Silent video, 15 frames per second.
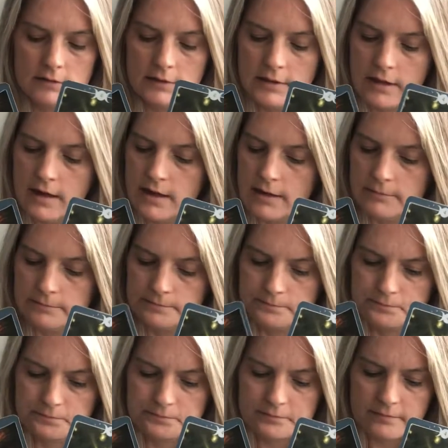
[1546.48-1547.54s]
um,
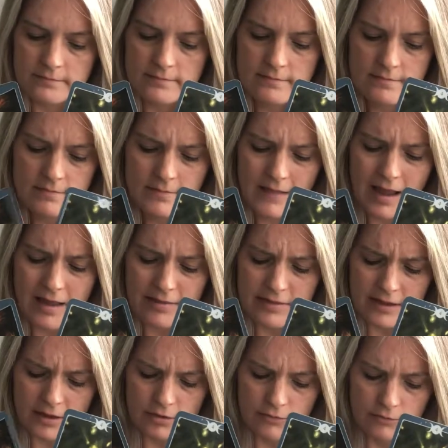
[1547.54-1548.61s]
I
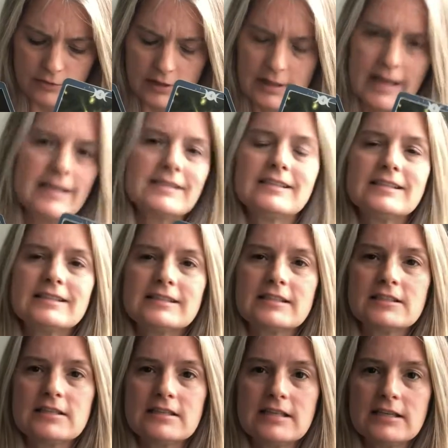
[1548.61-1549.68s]
think you realize this
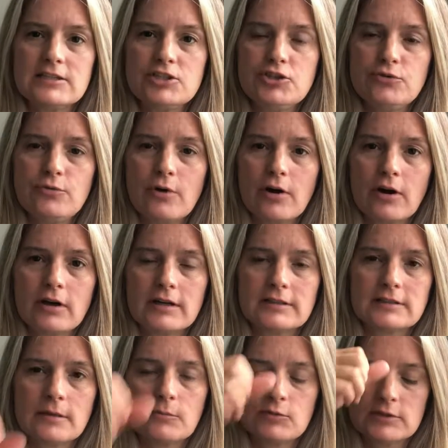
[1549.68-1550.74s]
that, that you are, it's
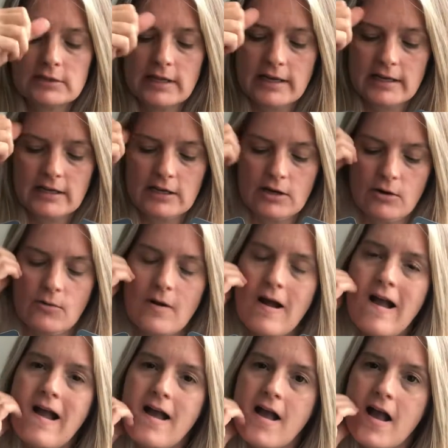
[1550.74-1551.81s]
almost like, you know,
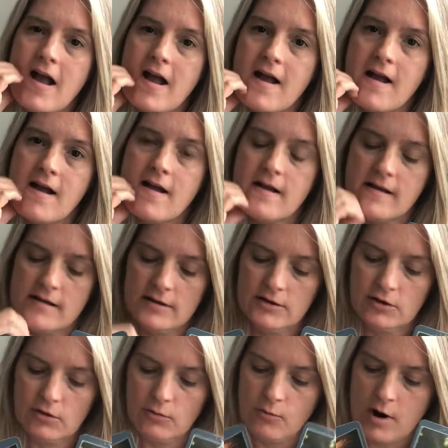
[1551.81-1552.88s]

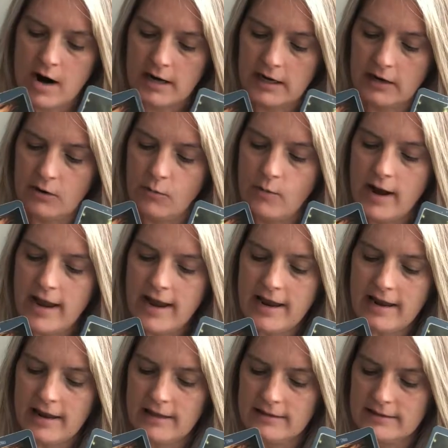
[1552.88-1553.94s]
you're walking
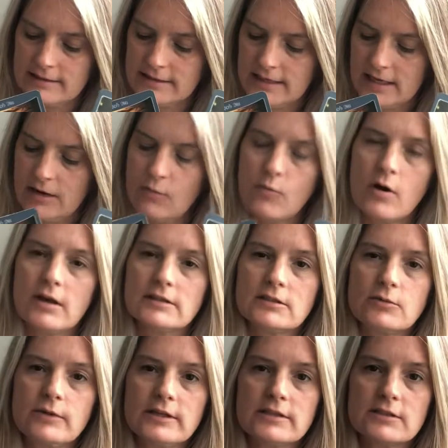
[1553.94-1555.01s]
away and this King of Wands,
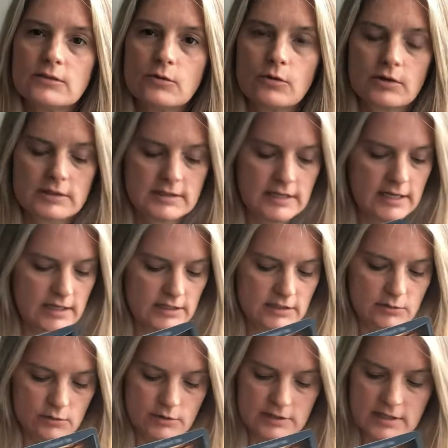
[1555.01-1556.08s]
Queen of Swords, King of
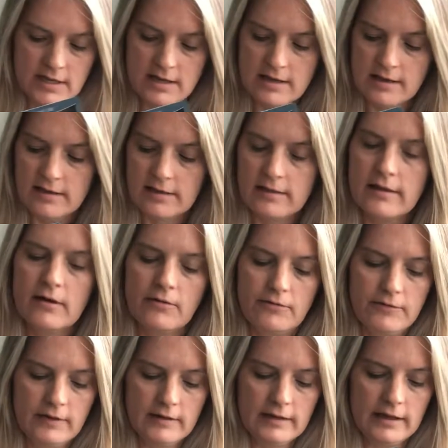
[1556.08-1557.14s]
Swords, they're
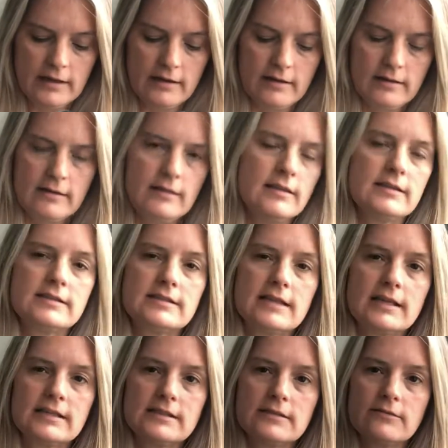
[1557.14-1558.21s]
feeling the
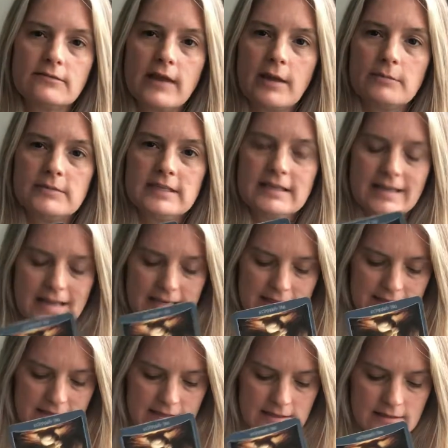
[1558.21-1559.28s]
sense of empty
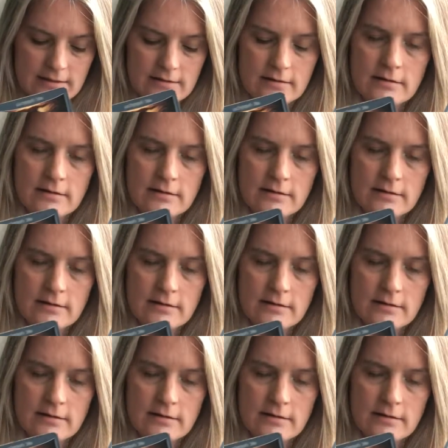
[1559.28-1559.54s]
nest,